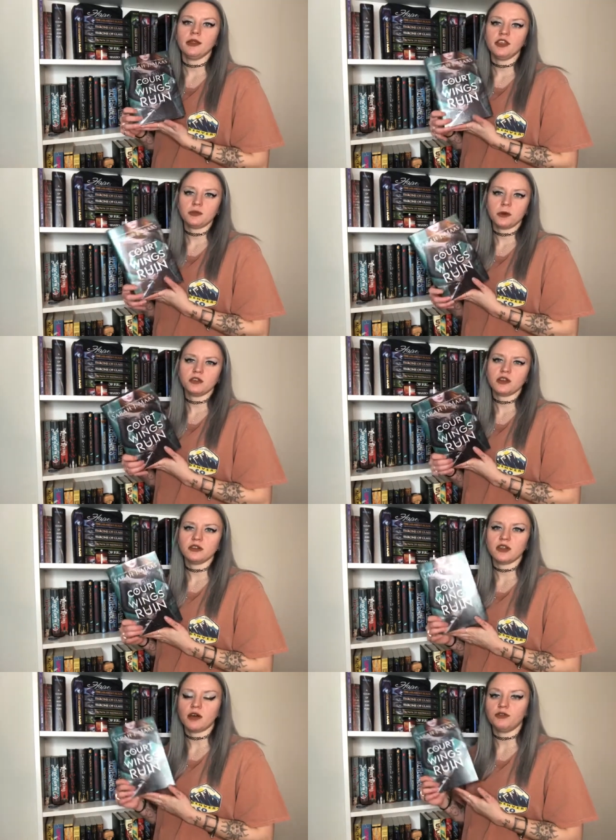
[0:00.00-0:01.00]
This book
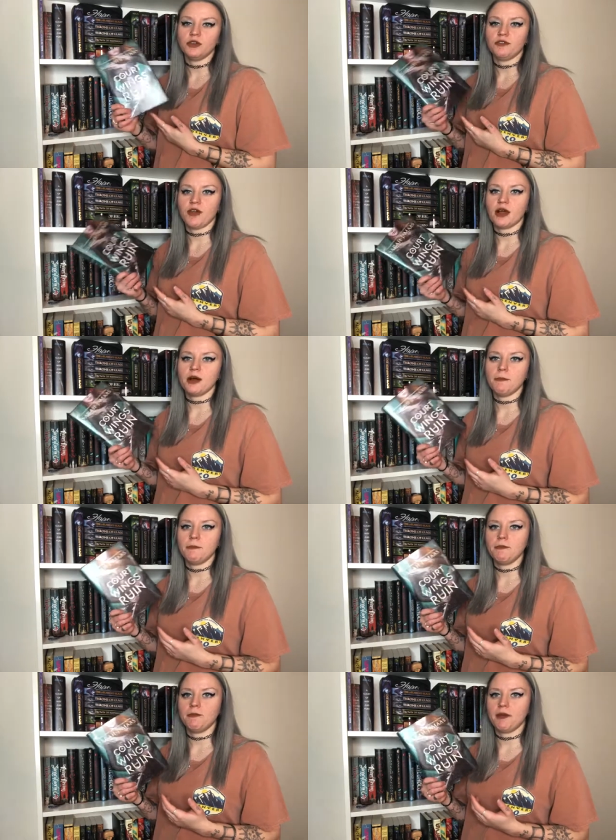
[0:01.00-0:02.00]
starts off with Feyre
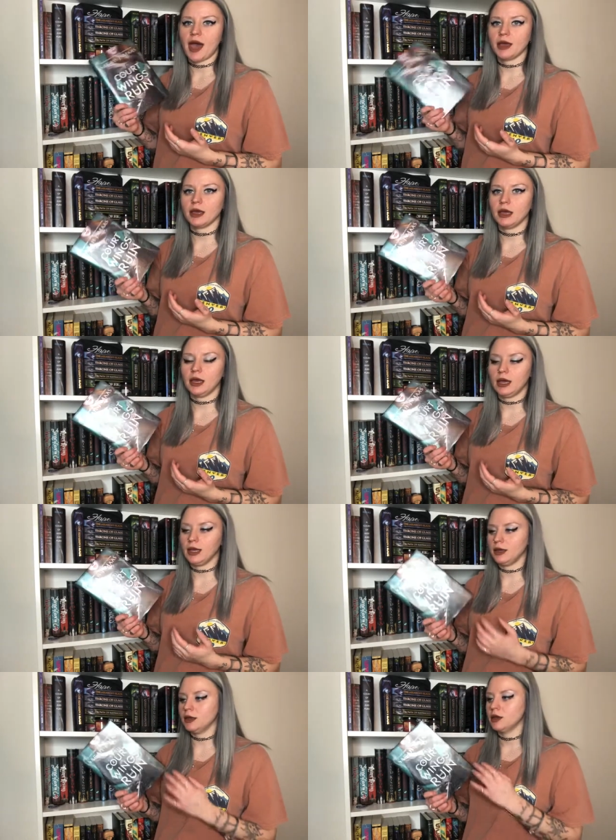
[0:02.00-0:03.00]
back
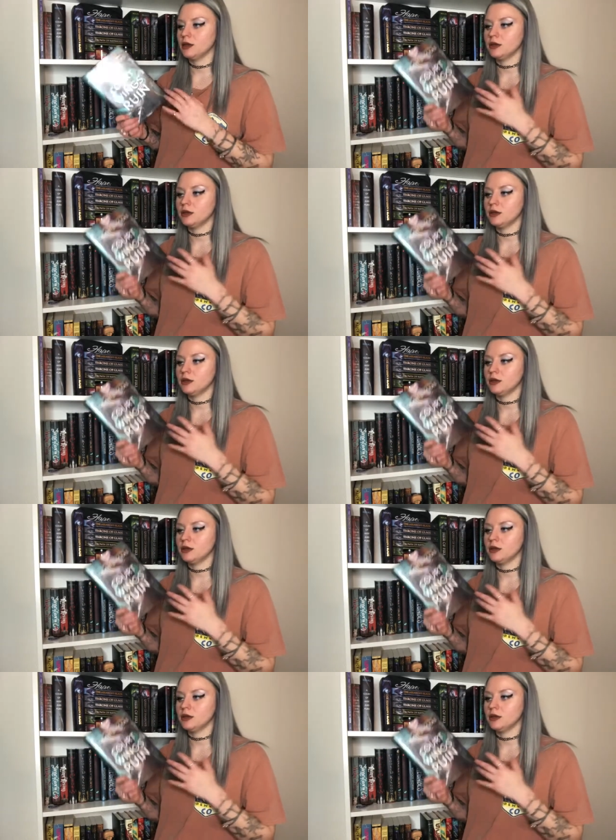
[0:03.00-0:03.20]
in